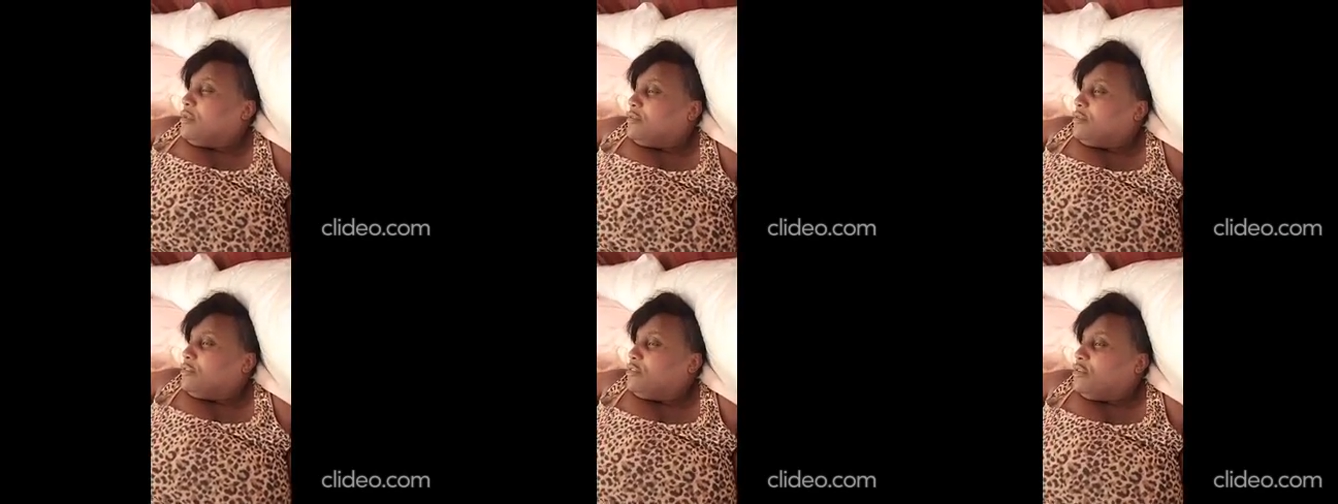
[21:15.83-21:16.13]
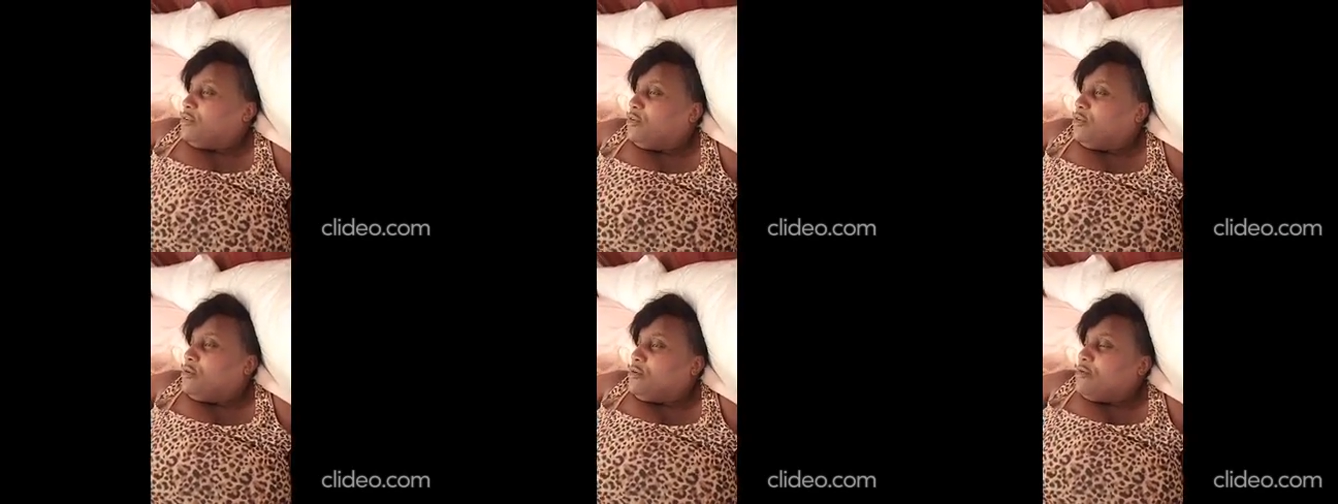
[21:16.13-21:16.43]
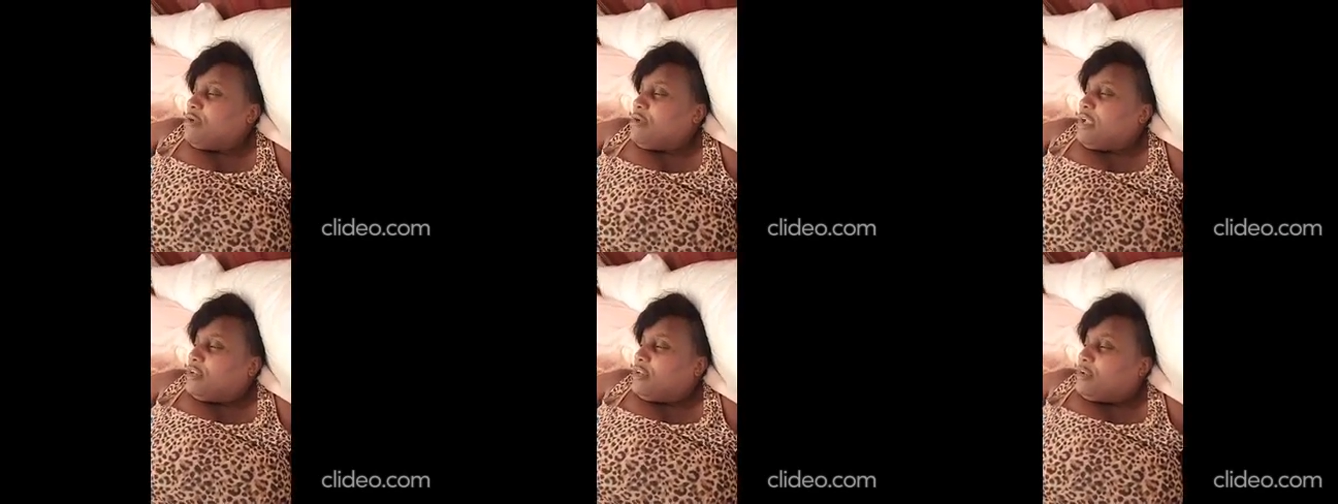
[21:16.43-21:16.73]
So don't
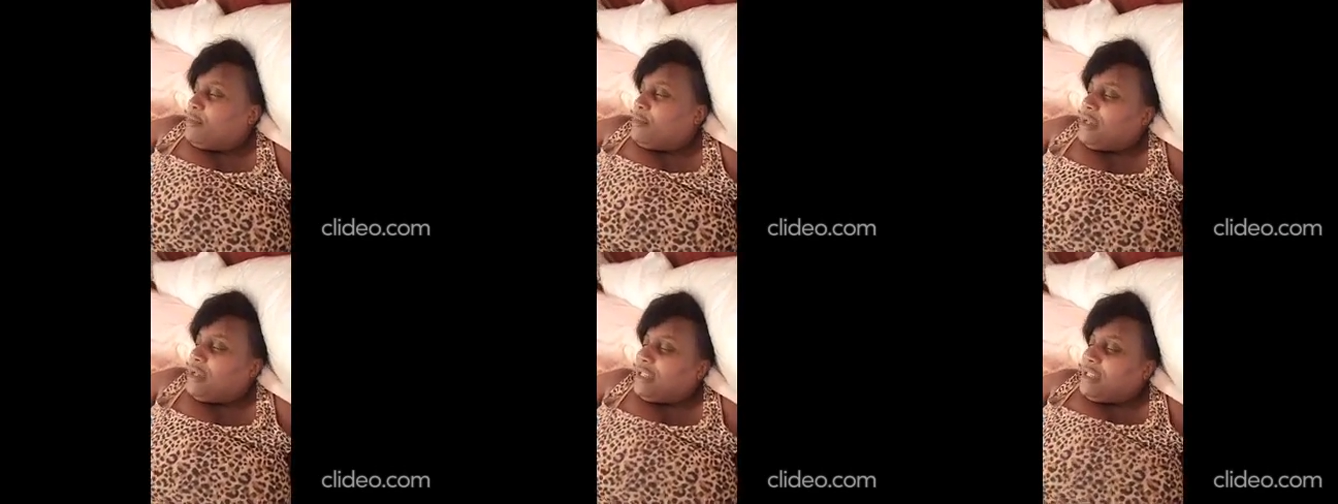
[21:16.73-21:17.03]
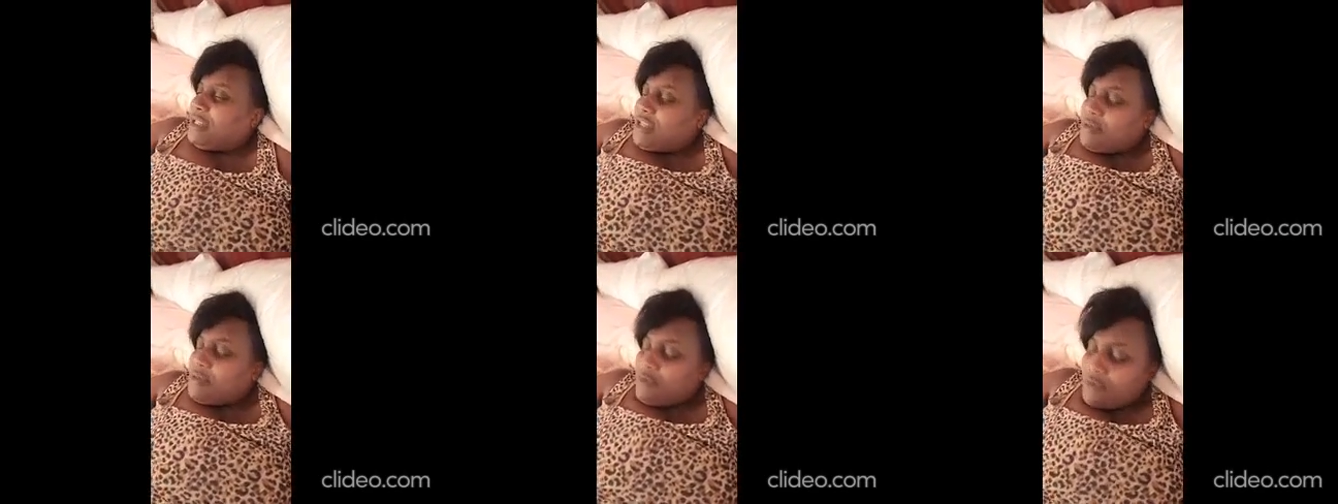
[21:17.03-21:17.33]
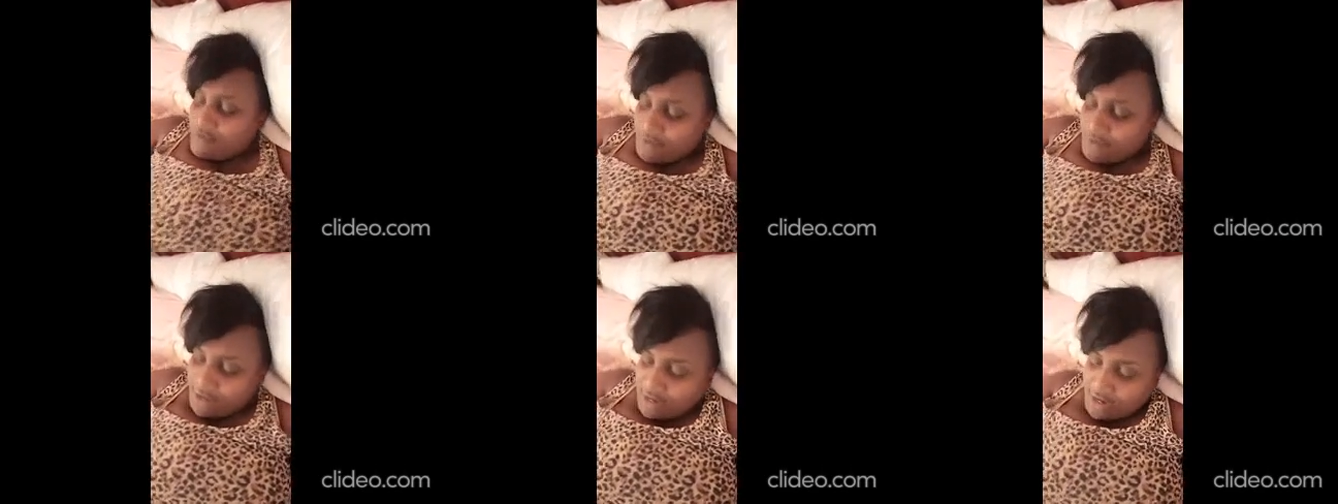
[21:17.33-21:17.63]
write nobody name
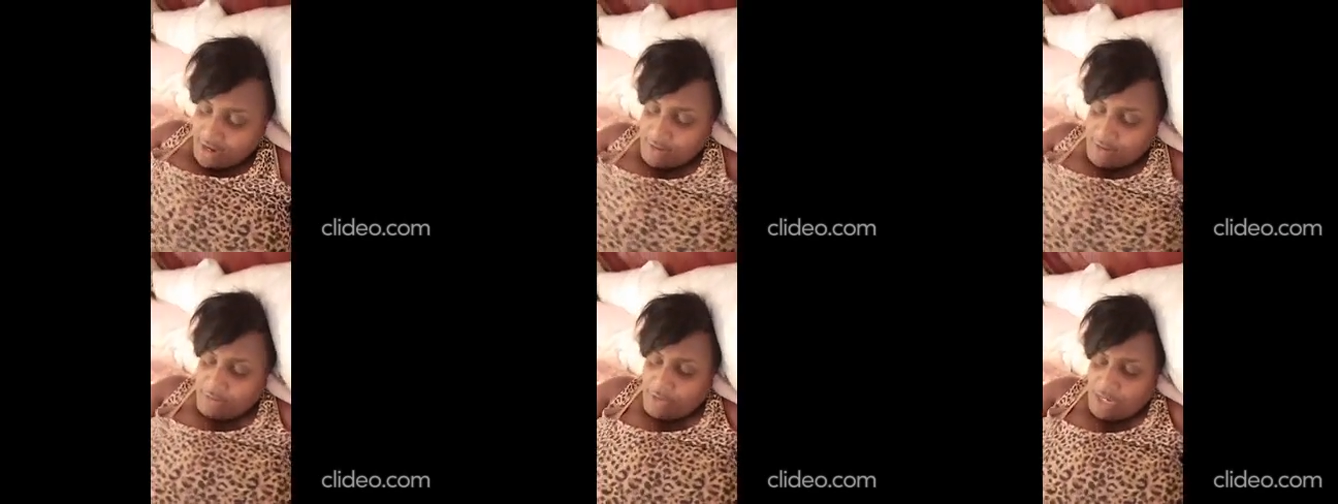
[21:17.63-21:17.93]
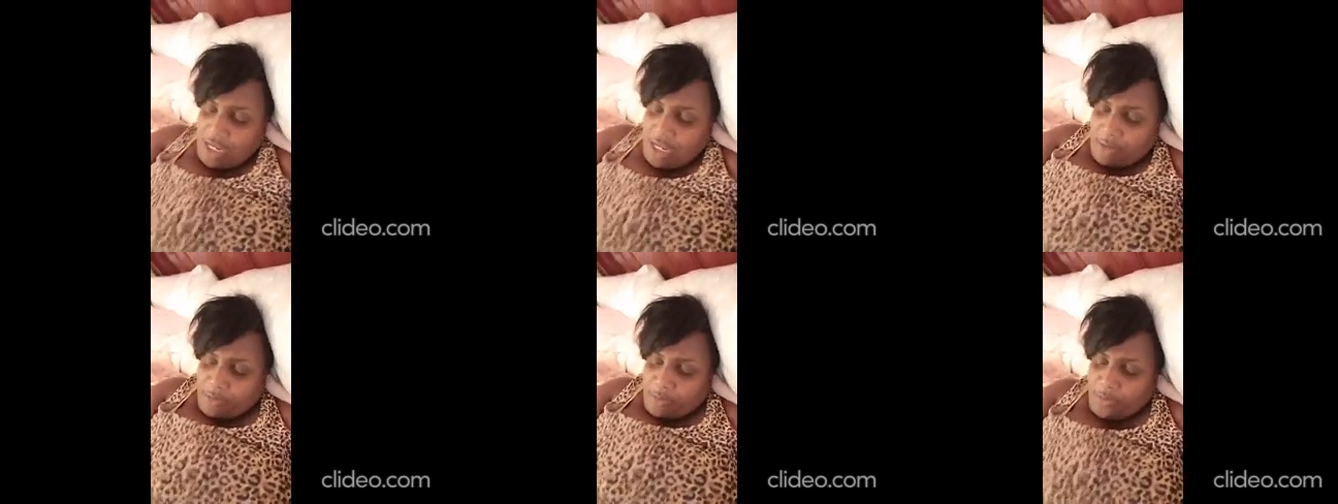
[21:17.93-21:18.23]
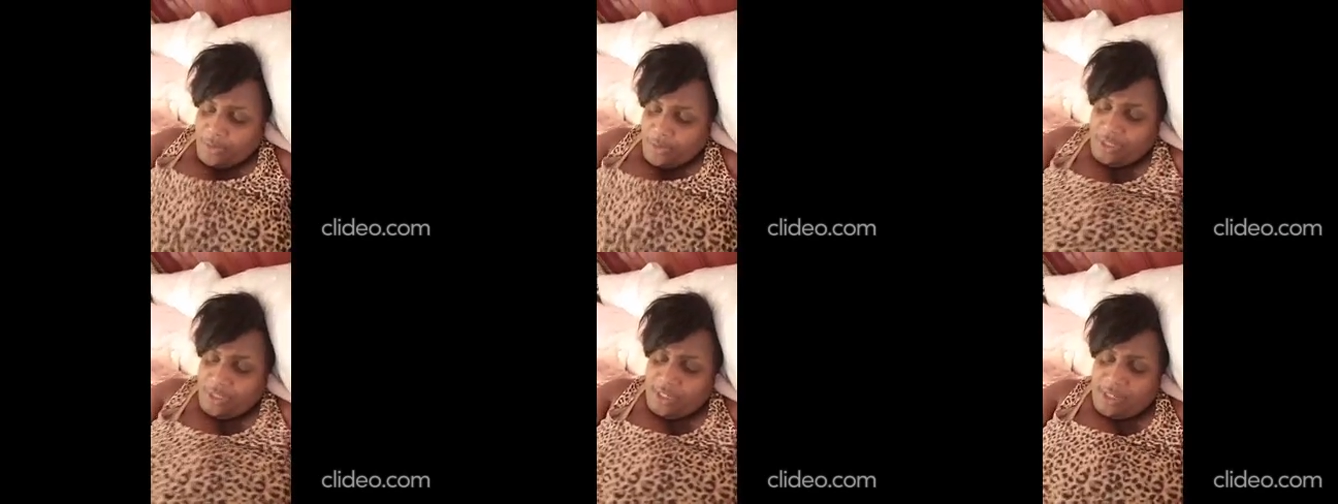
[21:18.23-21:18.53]
over here. I'm not me
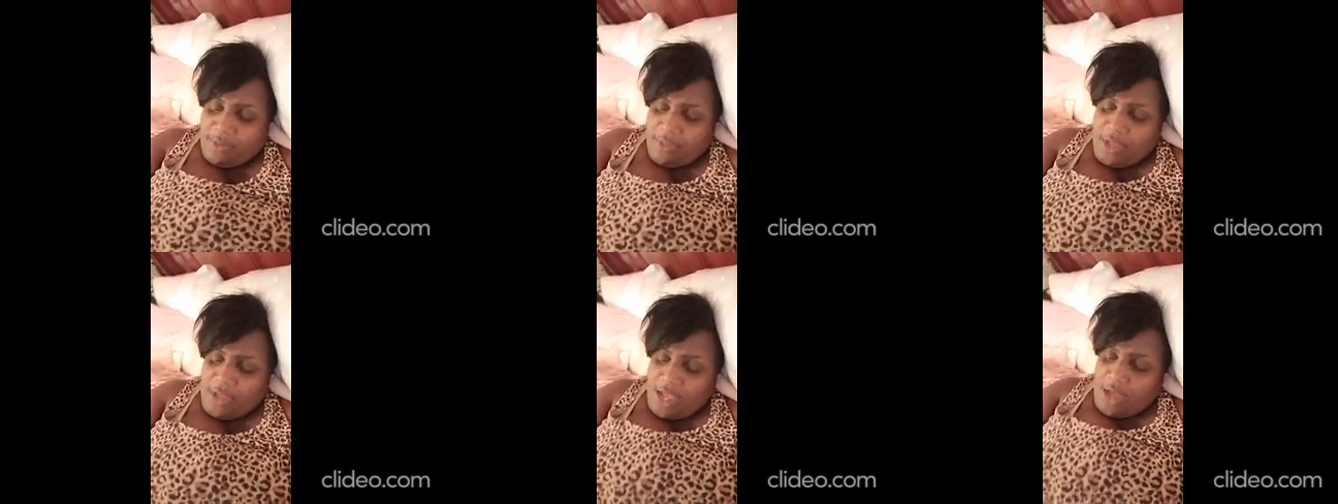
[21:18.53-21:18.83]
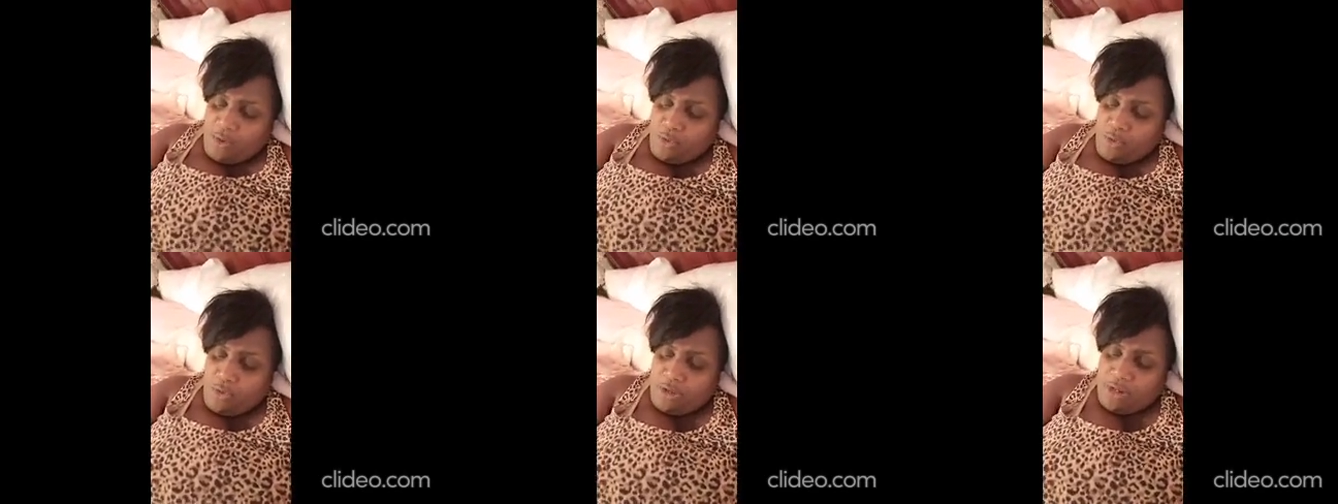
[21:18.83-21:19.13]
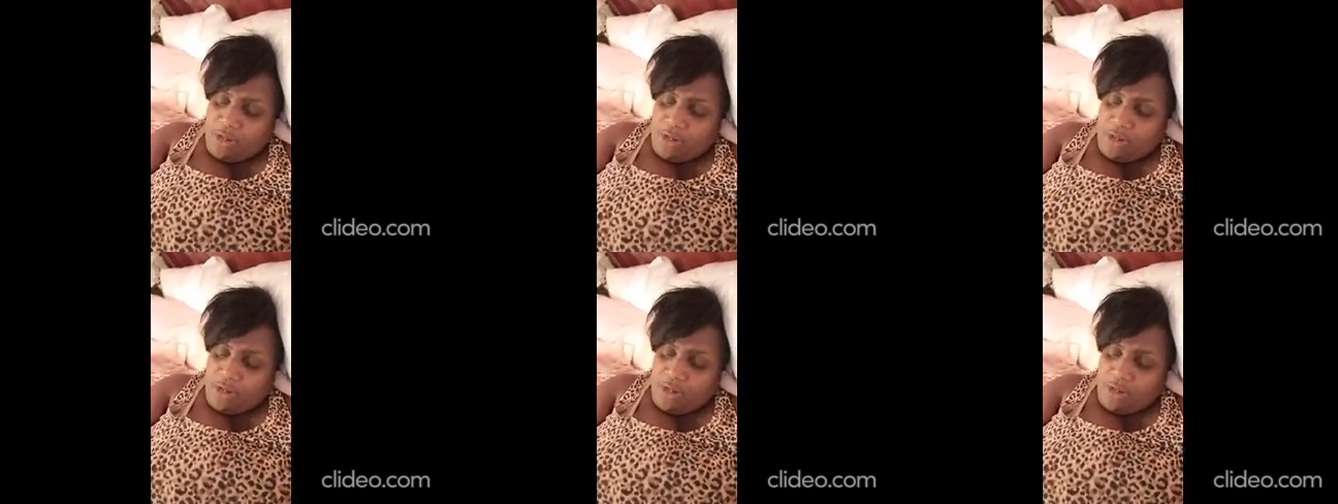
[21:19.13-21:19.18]
picking them now whole